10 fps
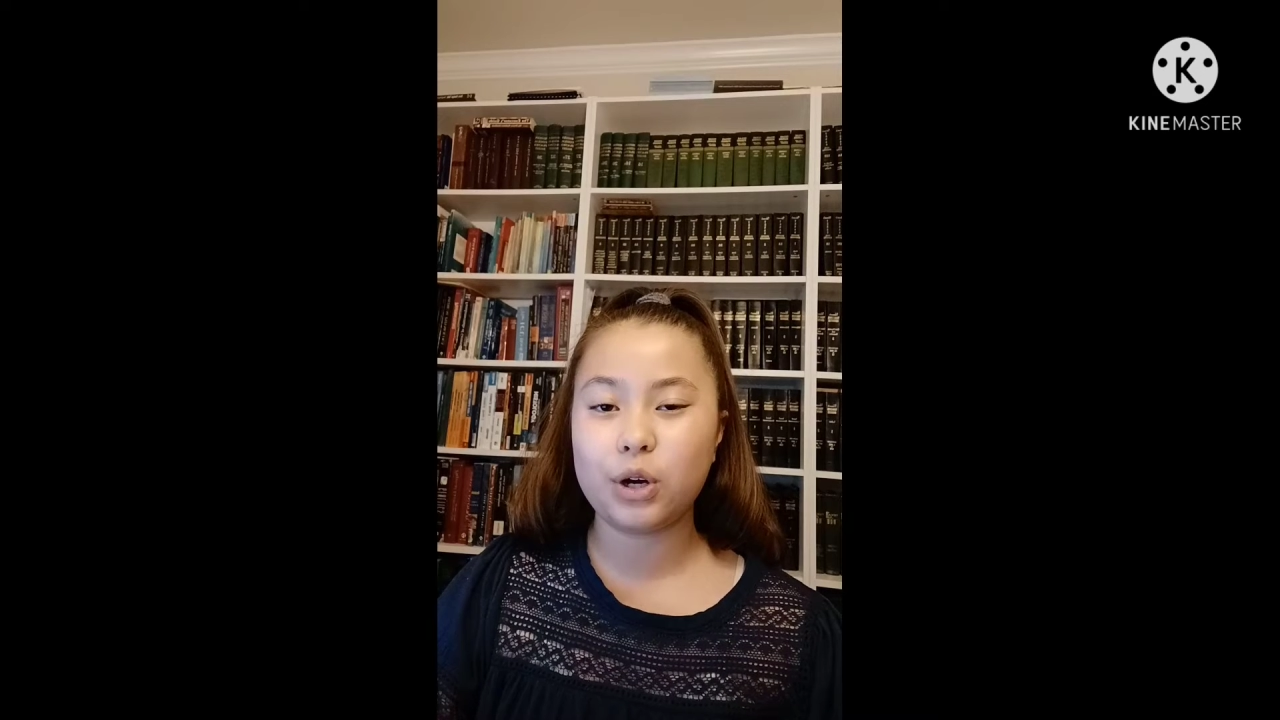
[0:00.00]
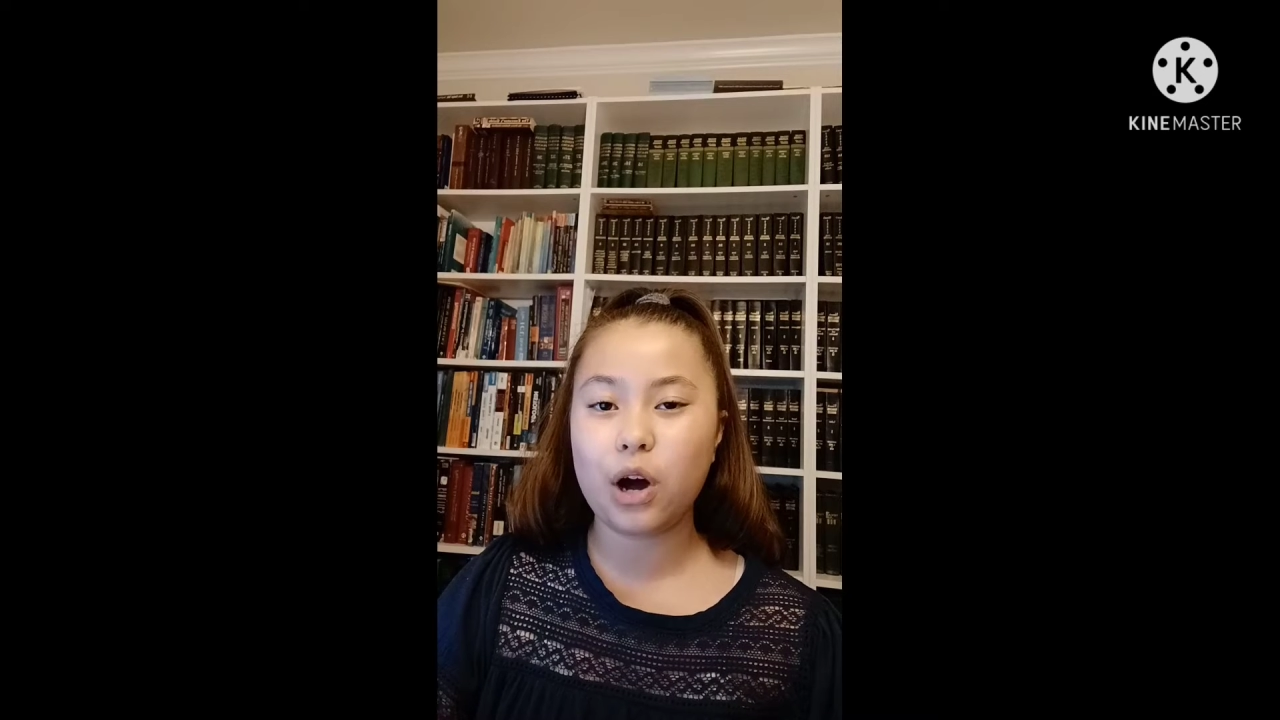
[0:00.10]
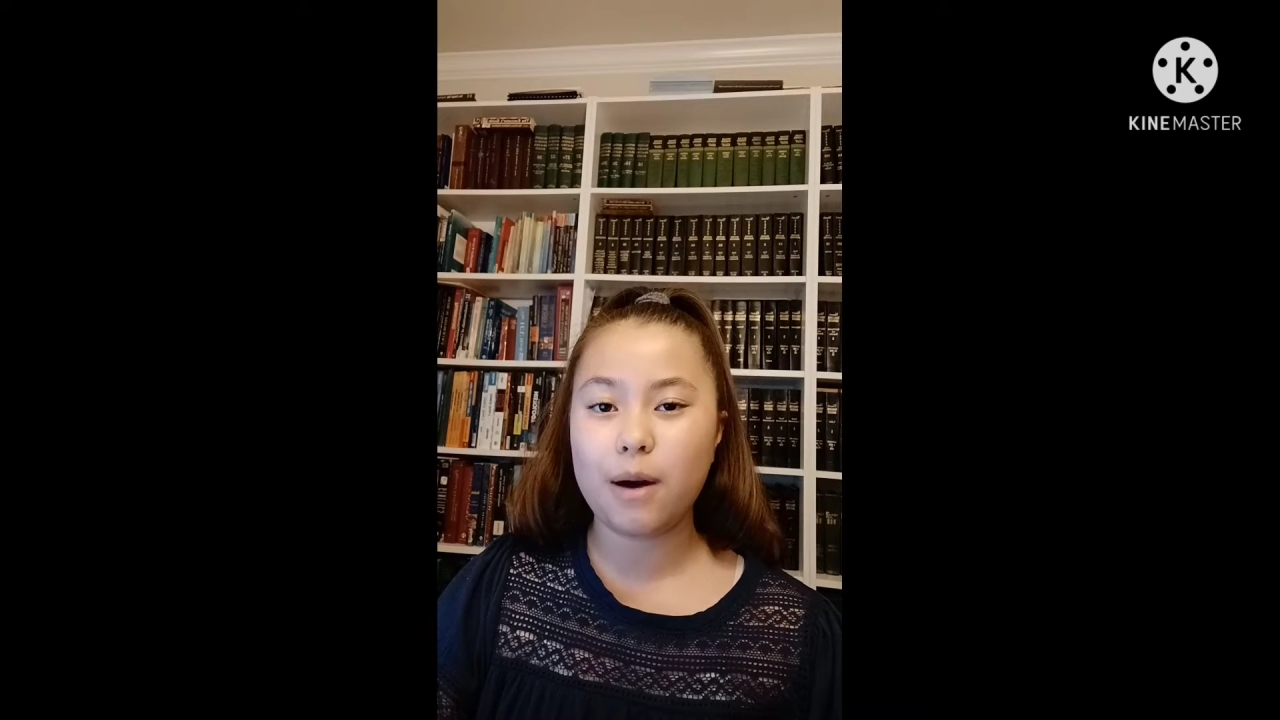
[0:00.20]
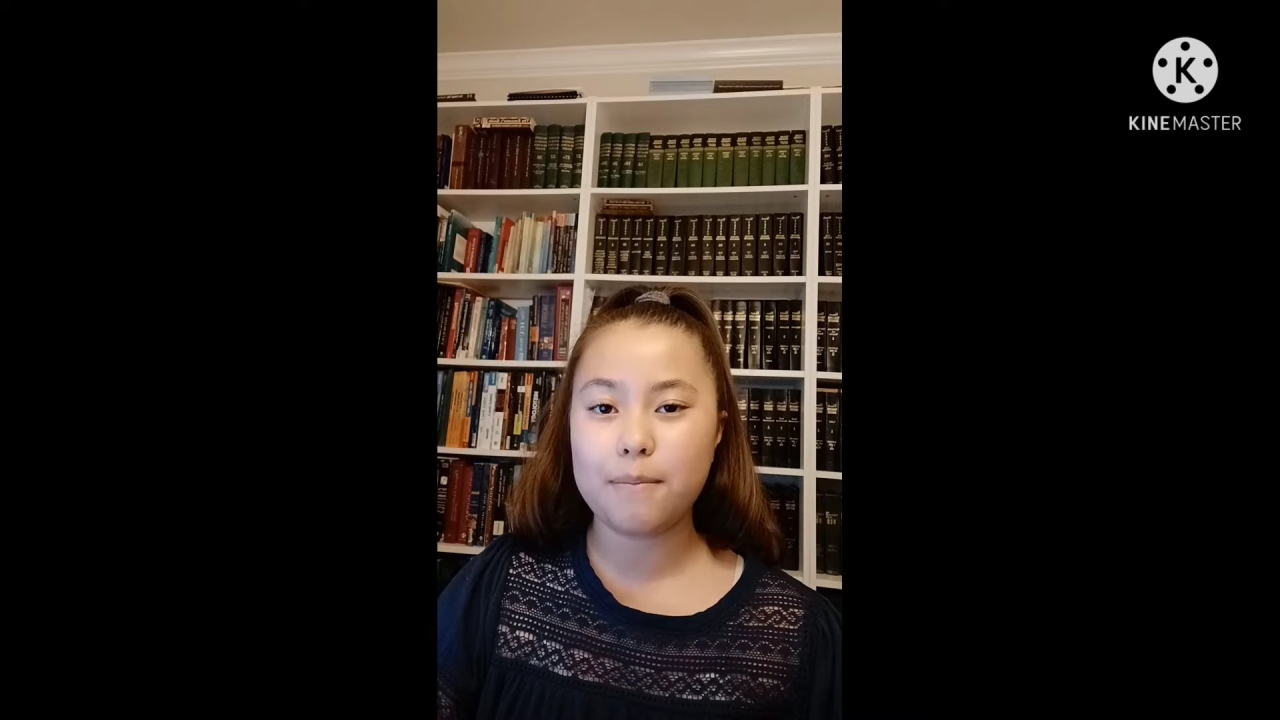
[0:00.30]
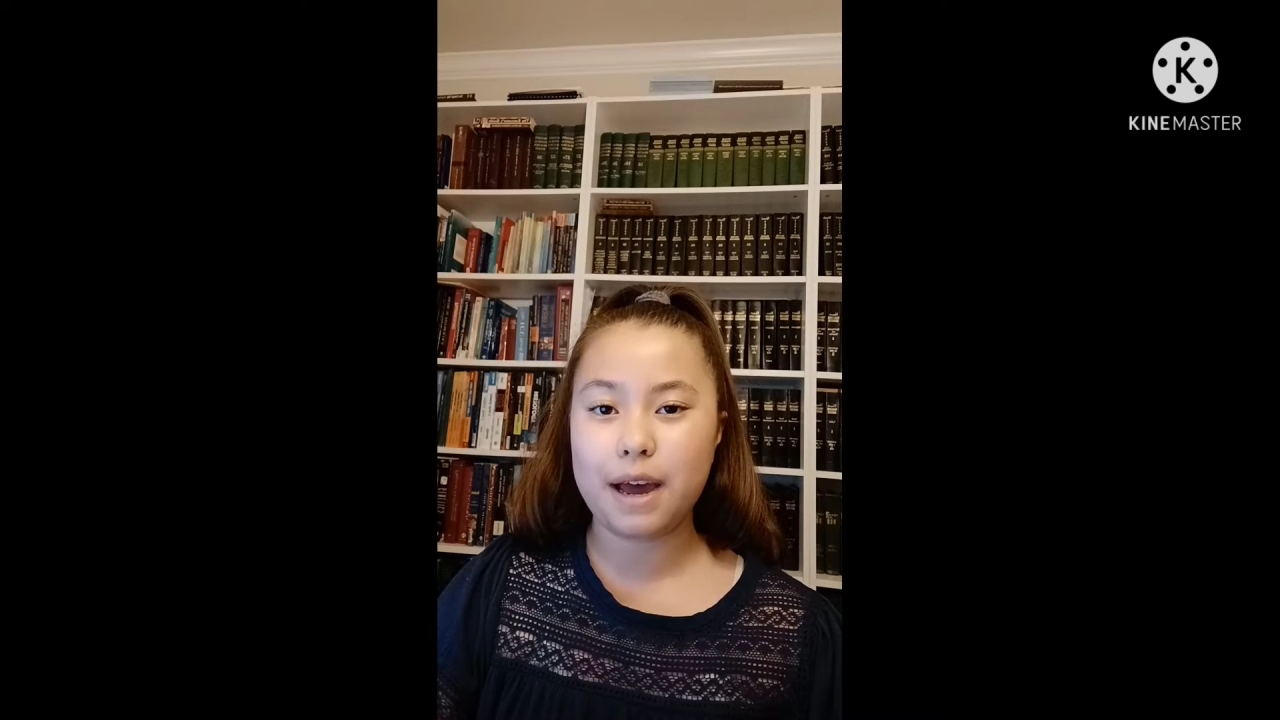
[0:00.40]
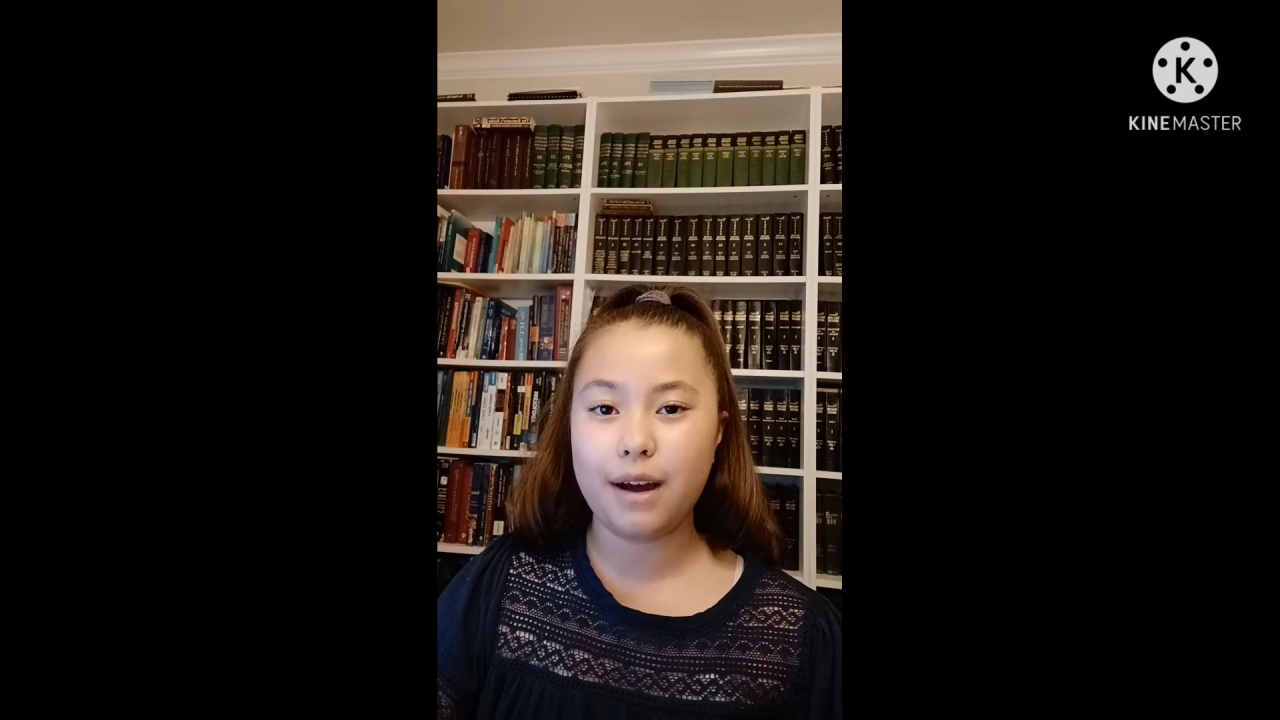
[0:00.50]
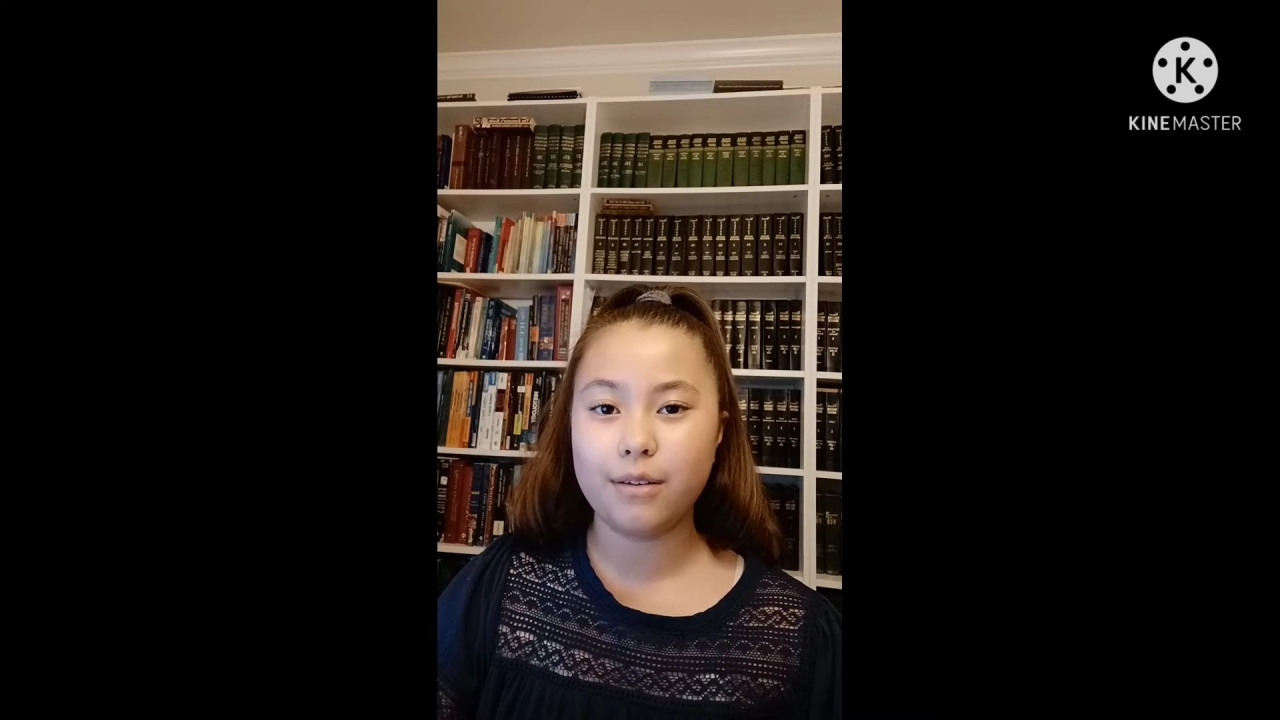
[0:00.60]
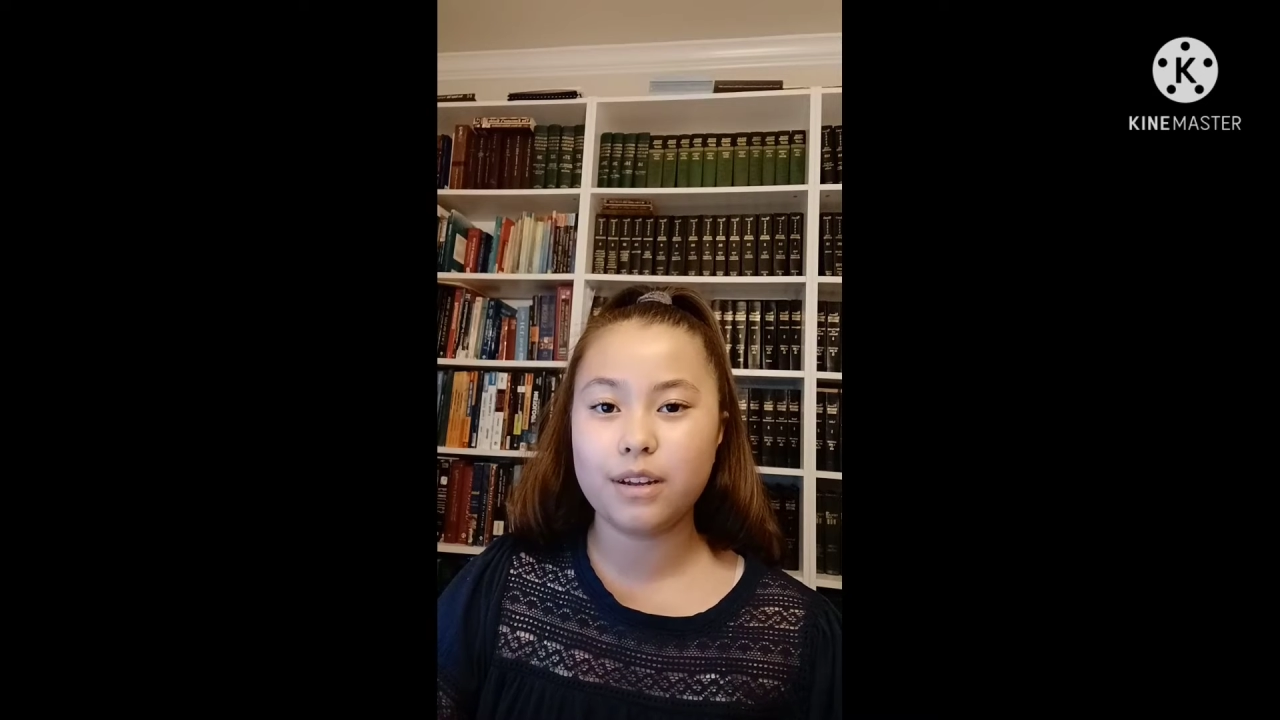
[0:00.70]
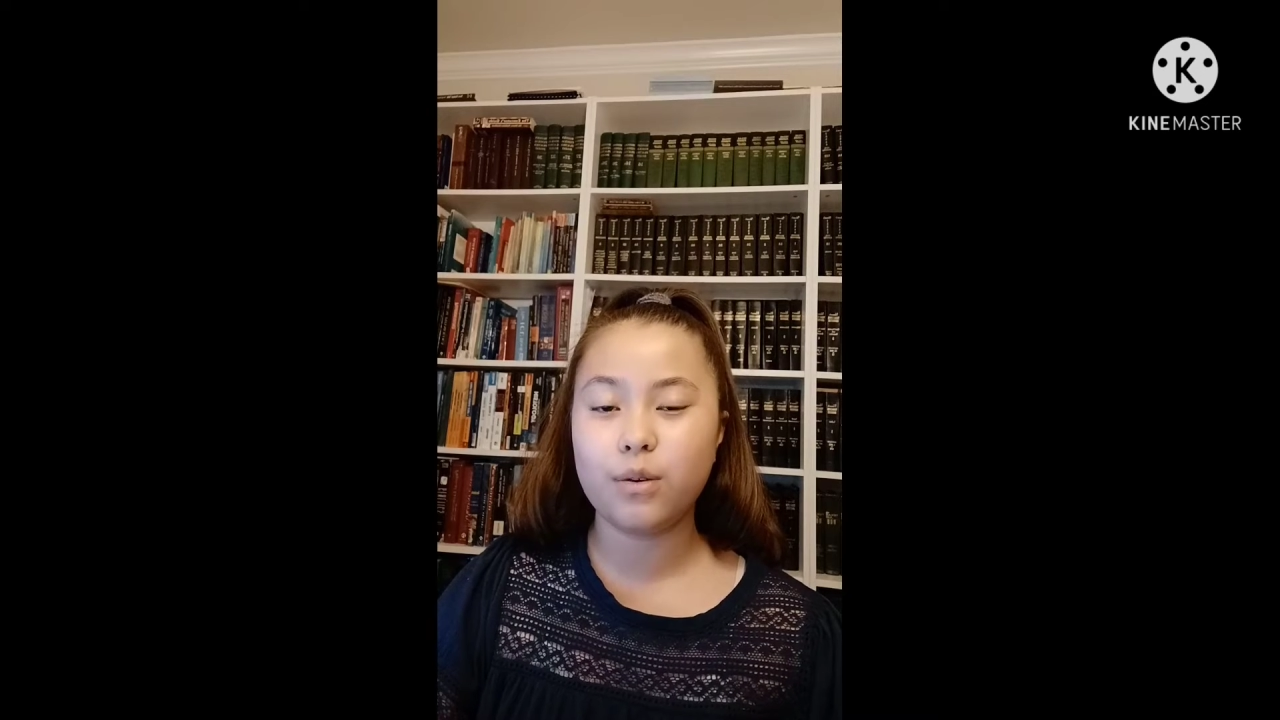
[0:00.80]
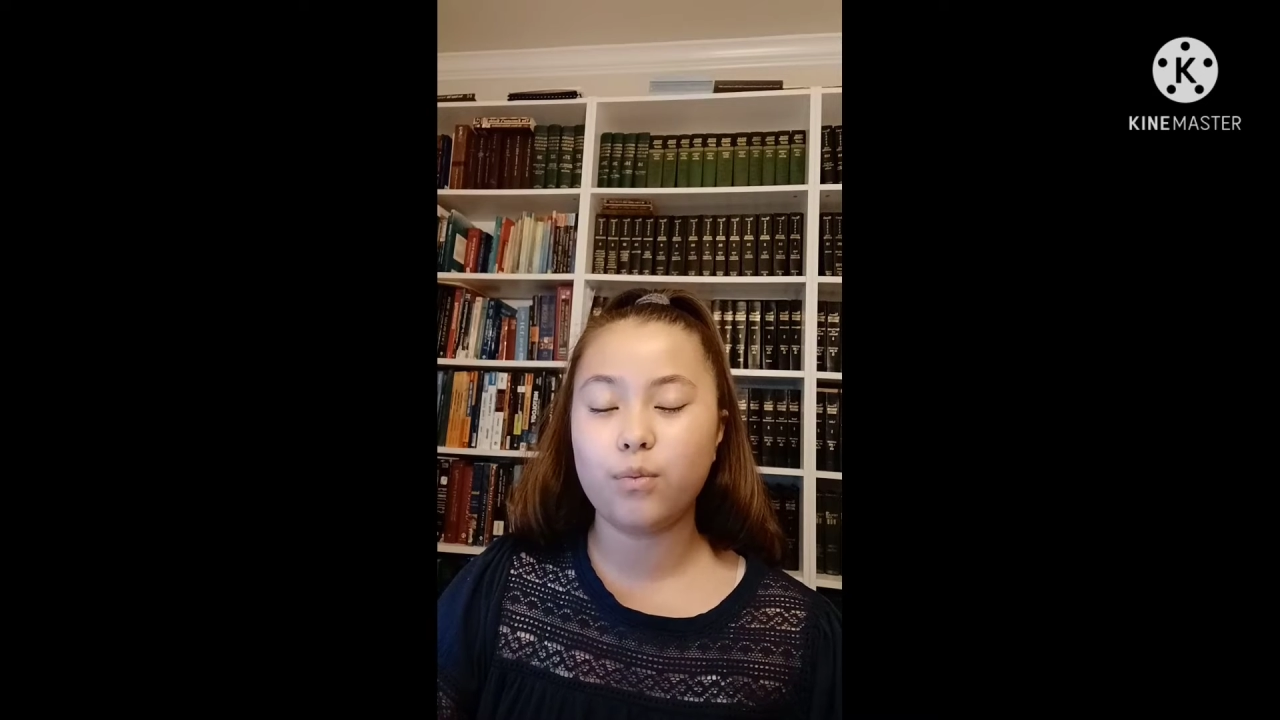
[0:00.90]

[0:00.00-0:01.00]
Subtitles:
compound